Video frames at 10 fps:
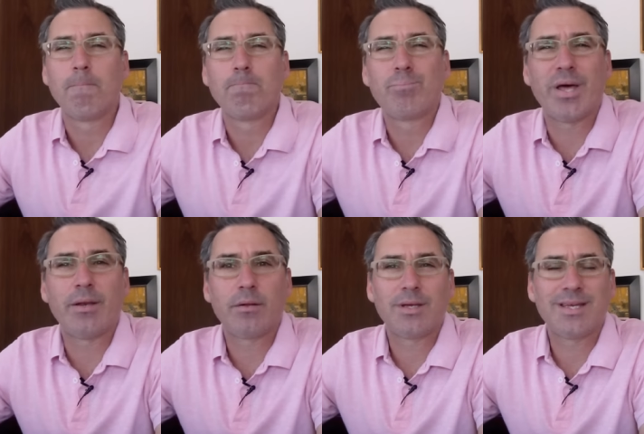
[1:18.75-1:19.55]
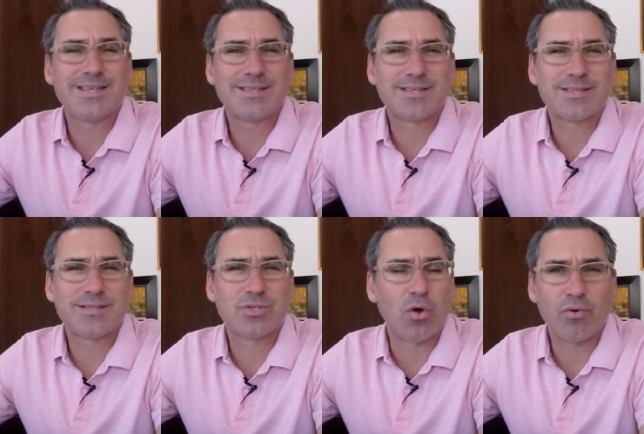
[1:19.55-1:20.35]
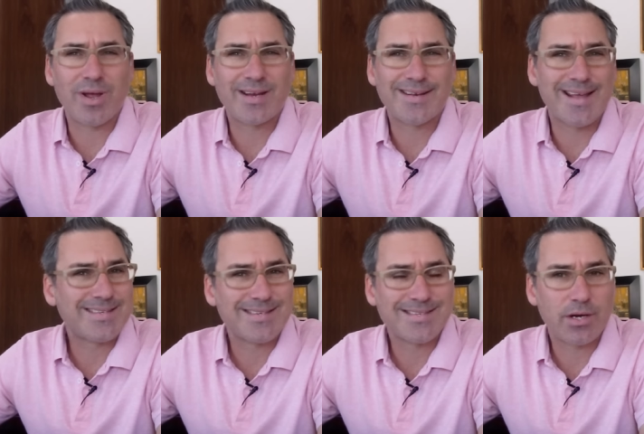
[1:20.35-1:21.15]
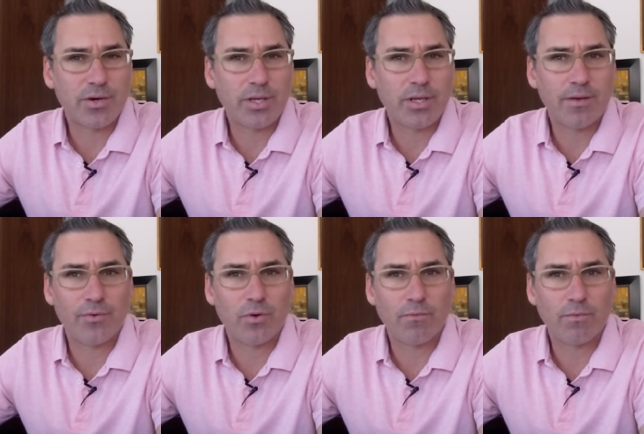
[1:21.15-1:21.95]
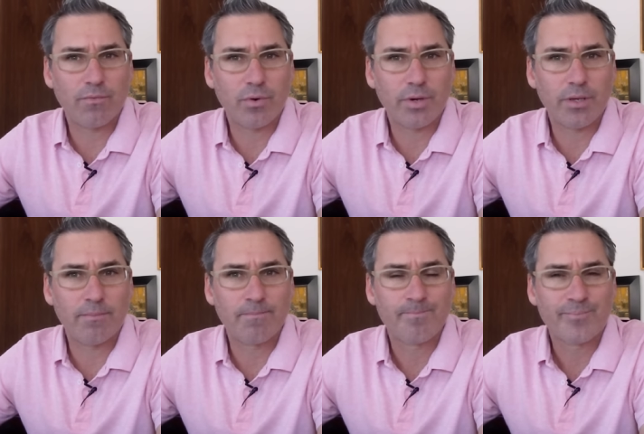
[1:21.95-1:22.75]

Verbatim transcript: But is donor egg necessary if you're over 40?